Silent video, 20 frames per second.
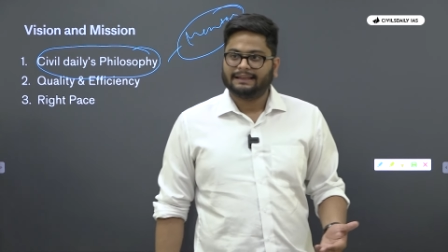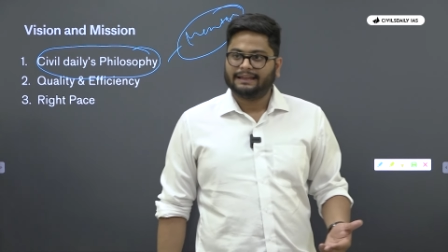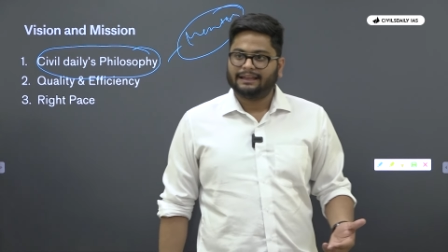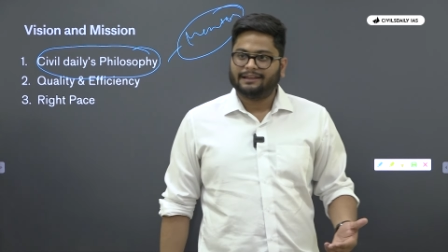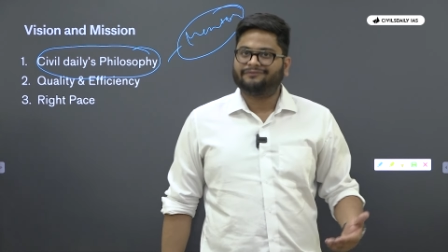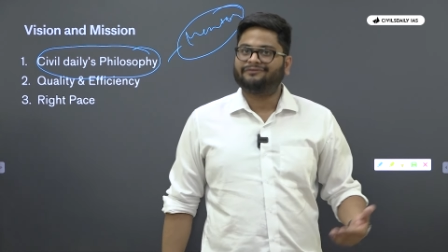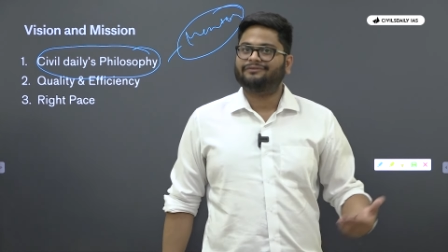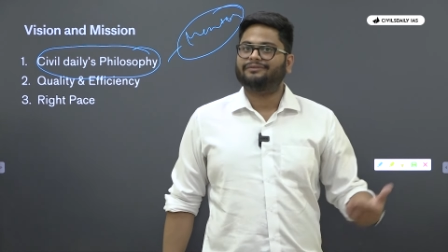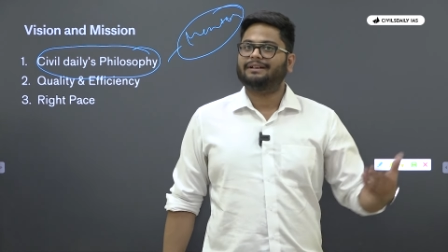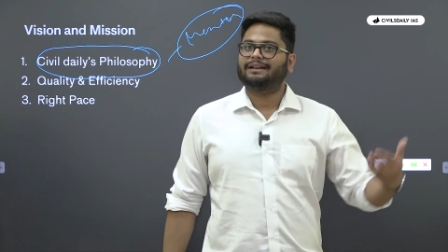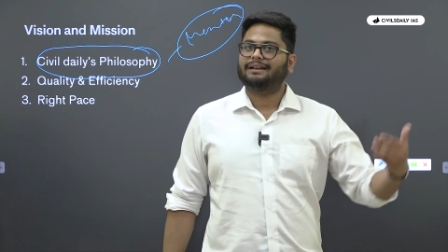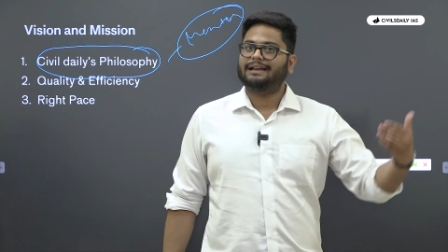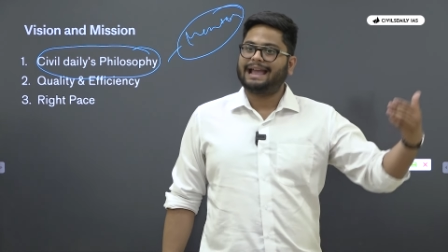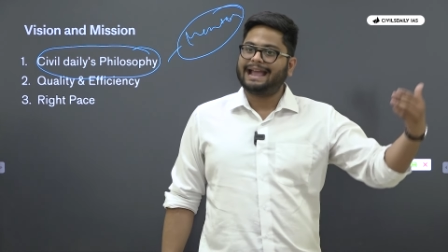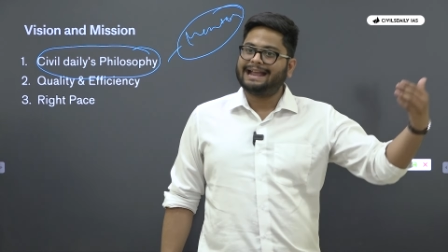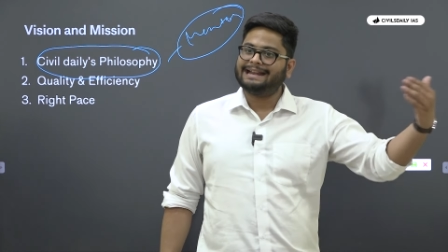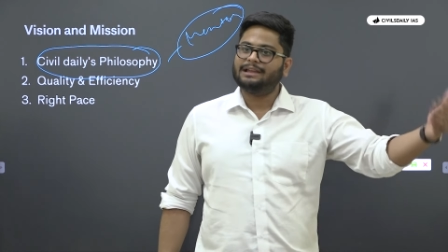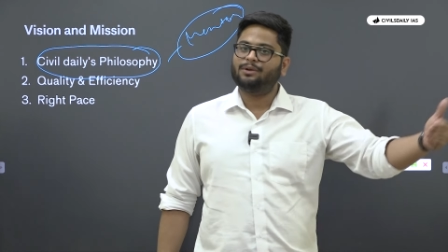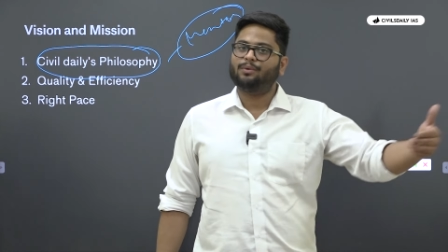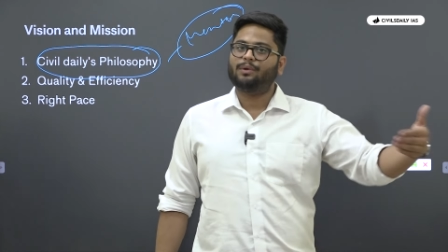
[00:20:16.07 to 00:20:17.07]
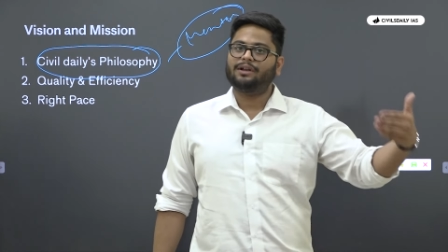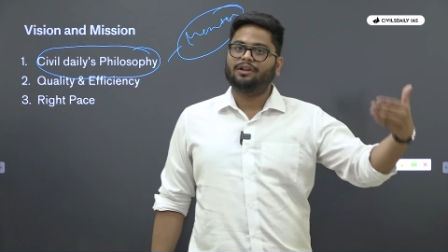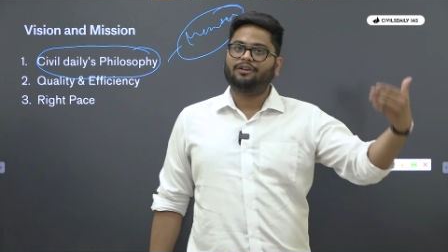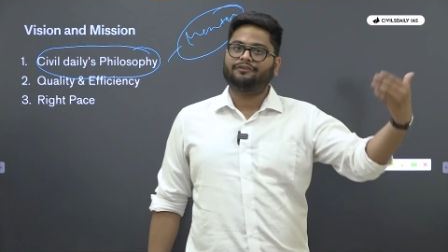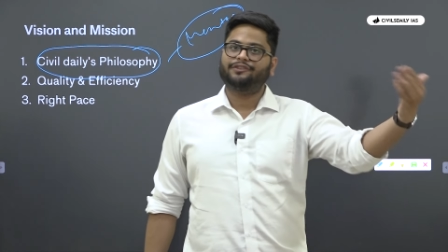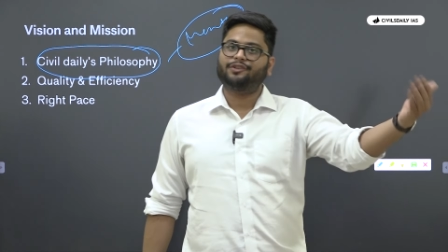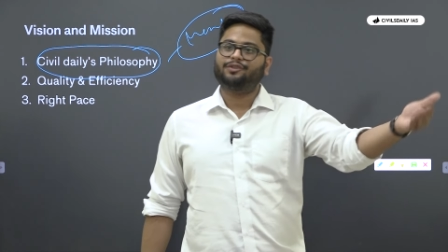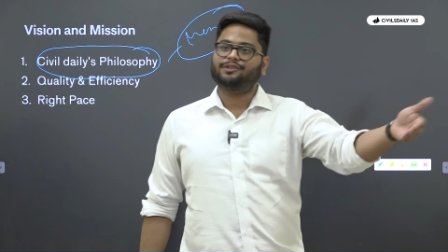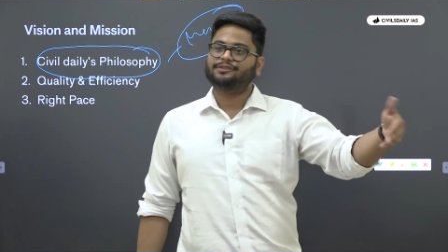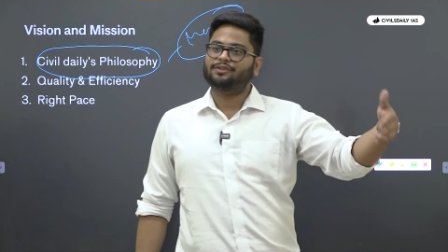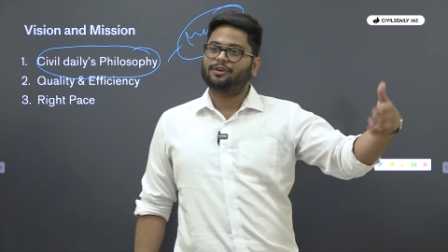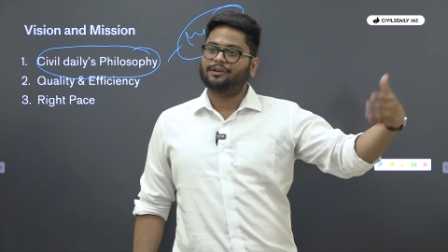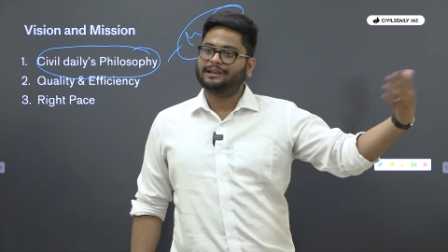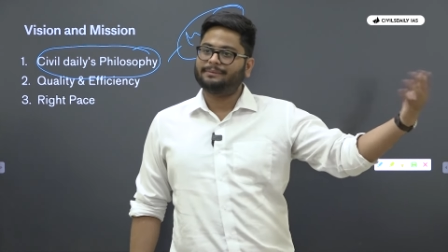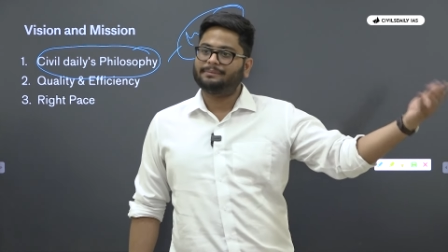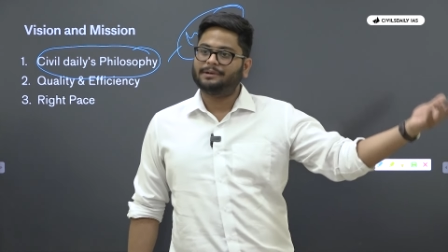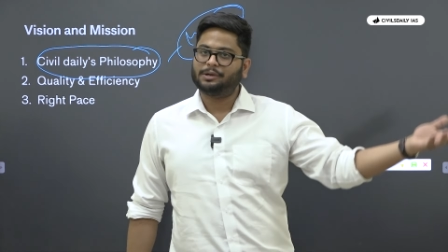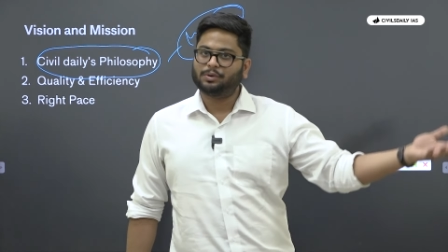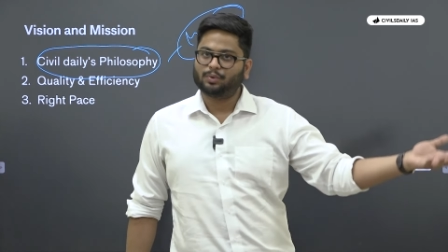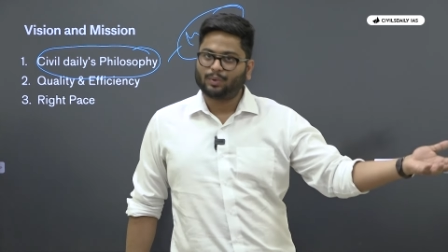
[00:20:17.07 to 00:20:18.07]
If any one of you is not
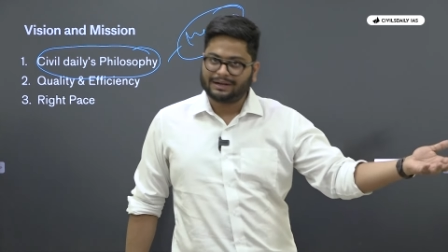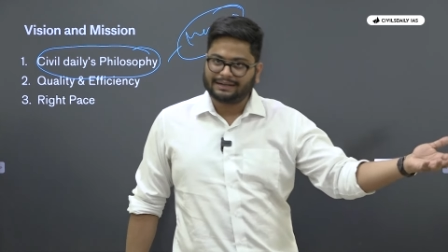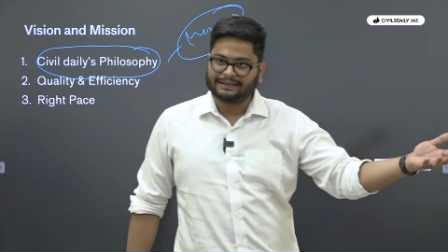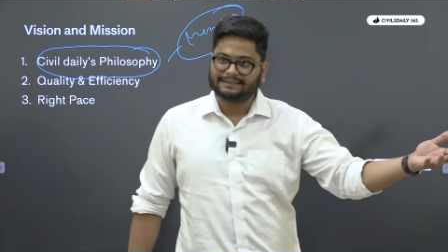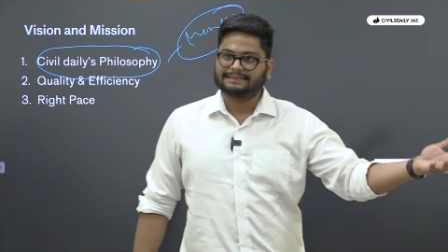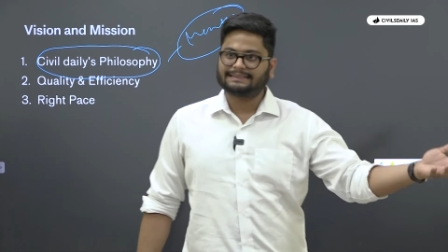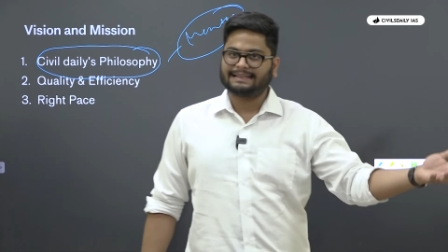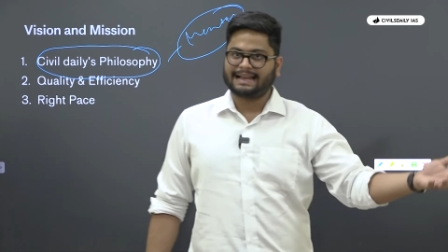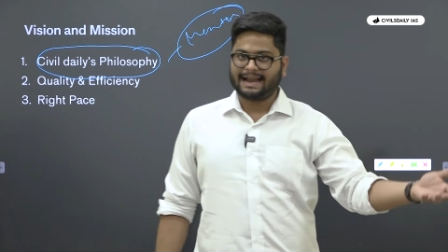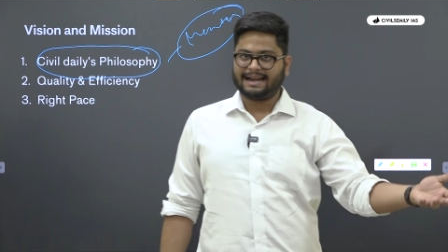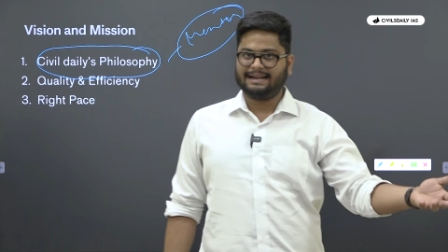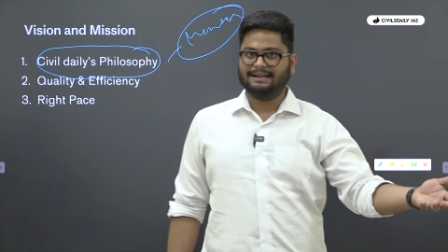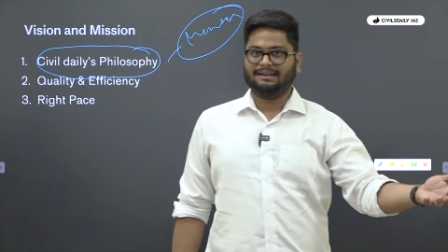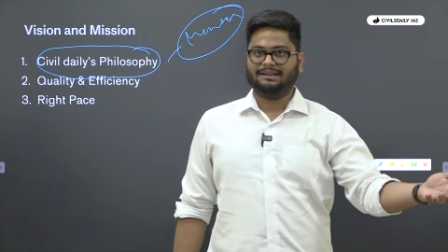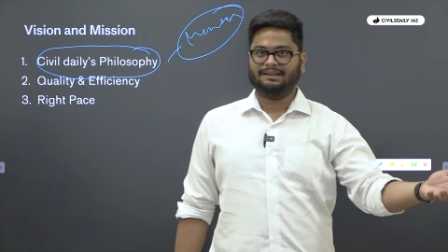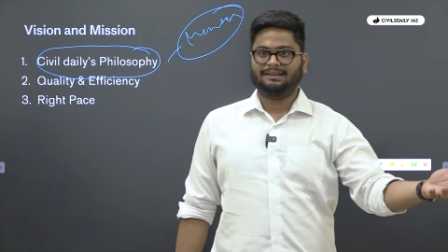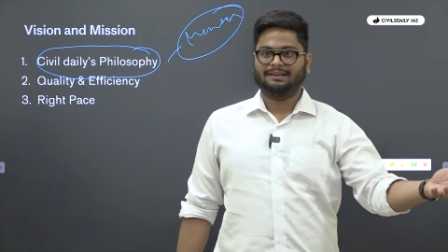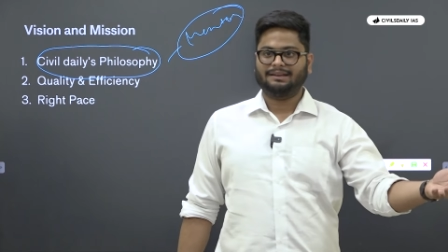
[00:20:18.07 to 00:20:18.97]
able to understand,